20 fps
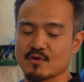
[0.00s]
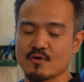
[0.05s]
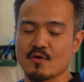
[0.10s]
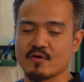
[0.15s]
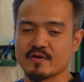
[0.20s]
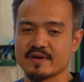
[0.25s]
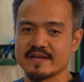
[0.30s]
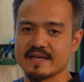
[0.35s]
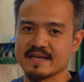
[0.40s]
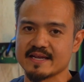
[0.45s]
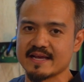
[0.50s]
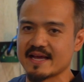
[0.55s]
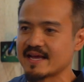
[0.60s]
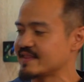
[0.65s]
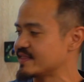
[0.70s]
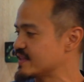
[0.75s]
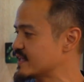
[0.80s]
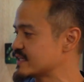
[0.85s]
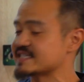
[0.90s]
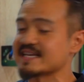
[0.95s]
recording
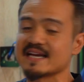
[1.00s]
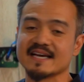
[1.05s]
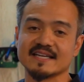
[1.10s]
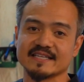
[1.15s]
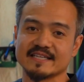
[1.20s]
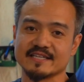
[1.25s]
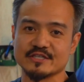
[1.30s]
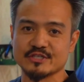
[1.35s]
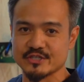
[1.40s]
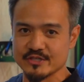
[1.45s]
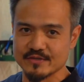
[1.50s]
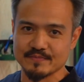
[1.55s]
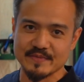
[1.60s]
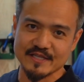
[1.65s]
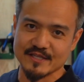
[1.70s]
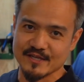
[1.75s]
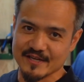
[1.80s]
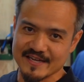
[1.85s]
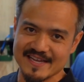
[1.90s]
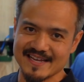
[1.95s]
and the talent should
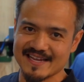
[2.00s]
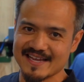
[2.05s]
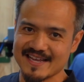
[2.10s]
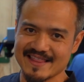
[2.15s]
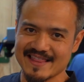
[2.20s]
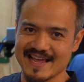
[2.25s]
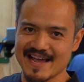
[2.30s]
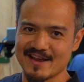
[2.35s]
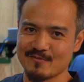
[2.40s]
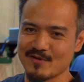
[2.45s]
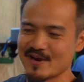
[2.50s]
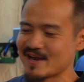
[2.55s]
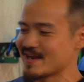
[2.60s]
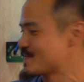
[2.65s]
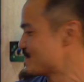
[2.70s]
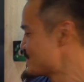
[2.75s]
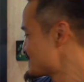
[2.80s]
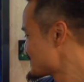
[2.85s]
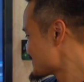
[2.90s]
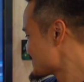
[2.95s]
be looking that way.